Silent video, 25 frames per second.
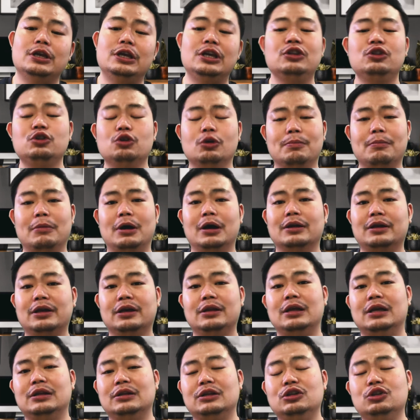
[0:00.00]
in your
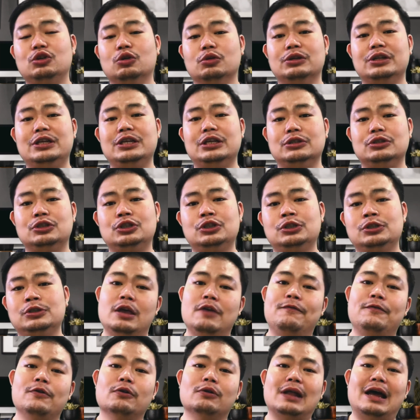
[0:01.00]
market and in your niche.
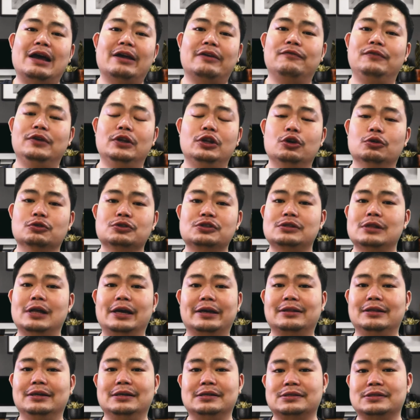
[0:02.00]
If you like videos
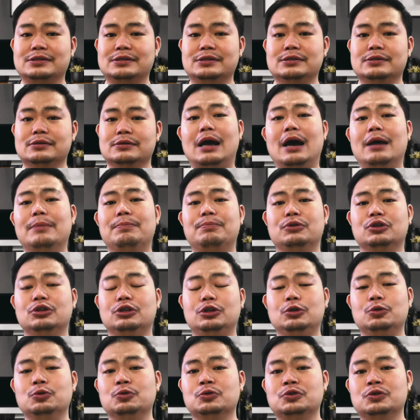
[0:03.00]
like this, I
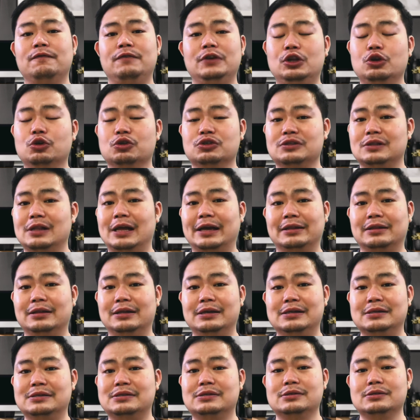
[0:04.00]
produce videos like
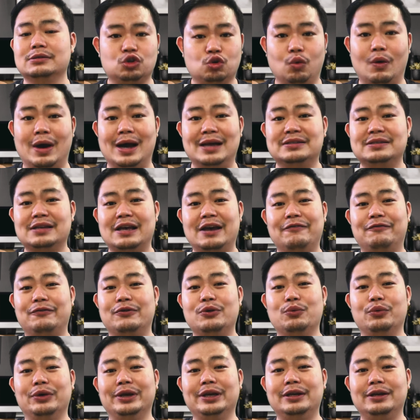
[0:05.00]
this twice every
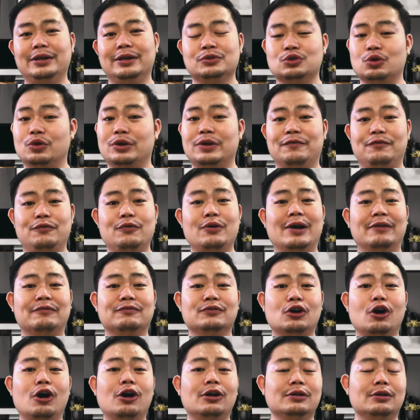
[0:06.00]
week. So if you have
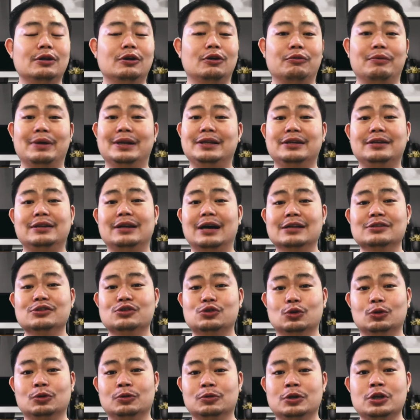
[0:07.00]
not already done
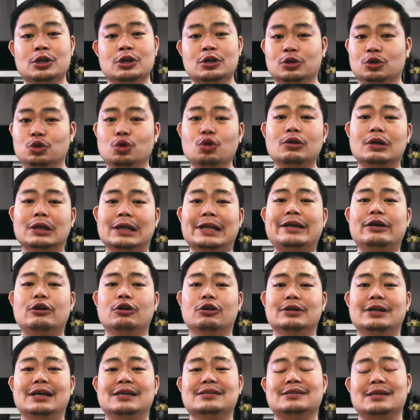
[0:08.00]
so, do click
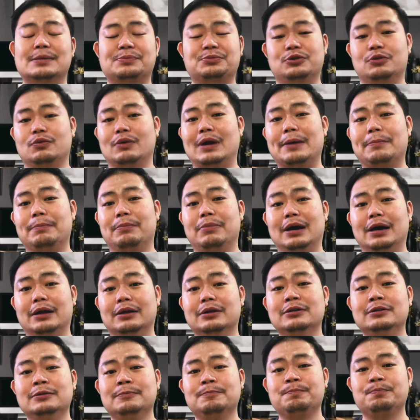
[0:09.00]
on that subscribe
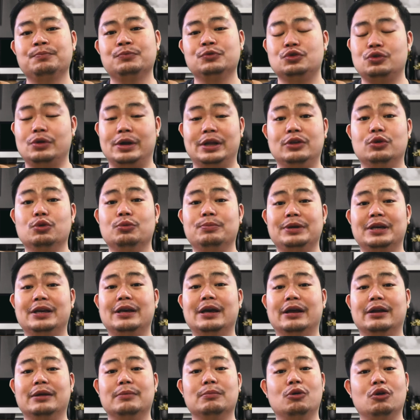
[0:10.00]
button so that you'll be
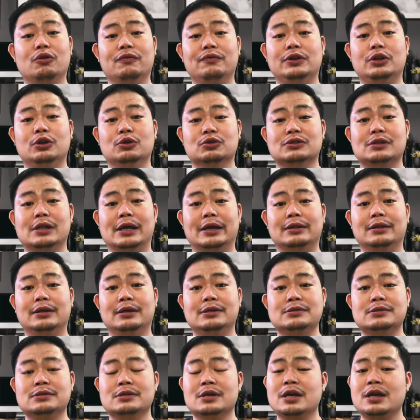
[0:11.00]
getting more videos like
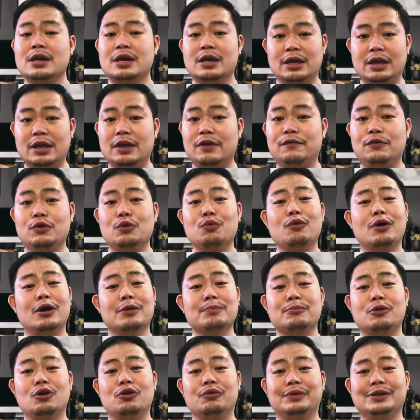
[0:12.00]
this. If you
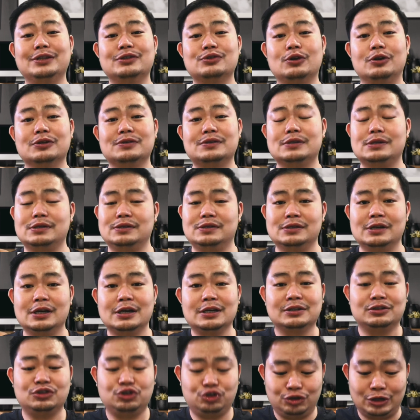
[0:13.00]
want more resources,
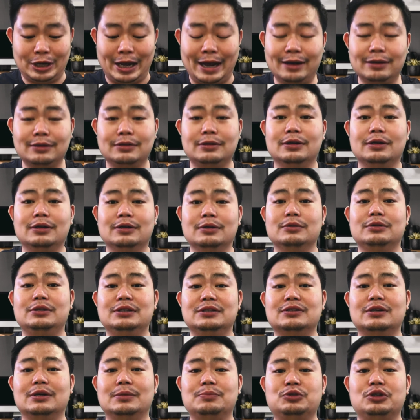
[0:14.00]
check the
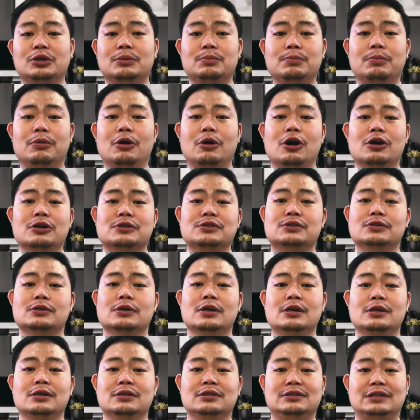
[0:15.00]
description box
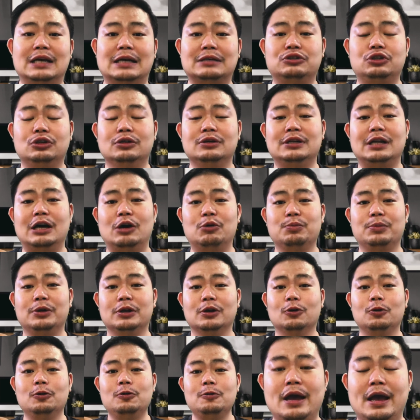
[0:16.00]
section down
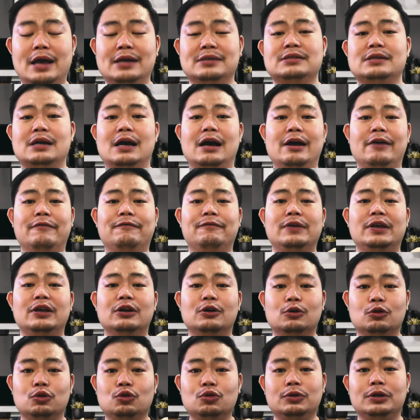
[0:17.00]
below, as I have
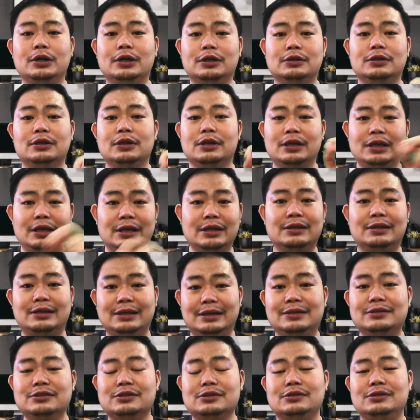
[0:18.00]
included in
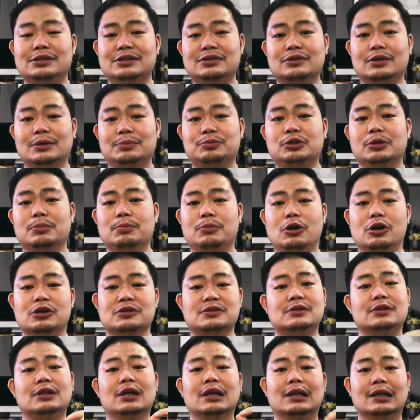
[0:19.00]
this description box
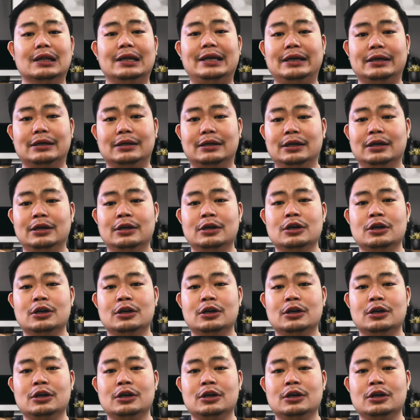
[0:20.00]
the link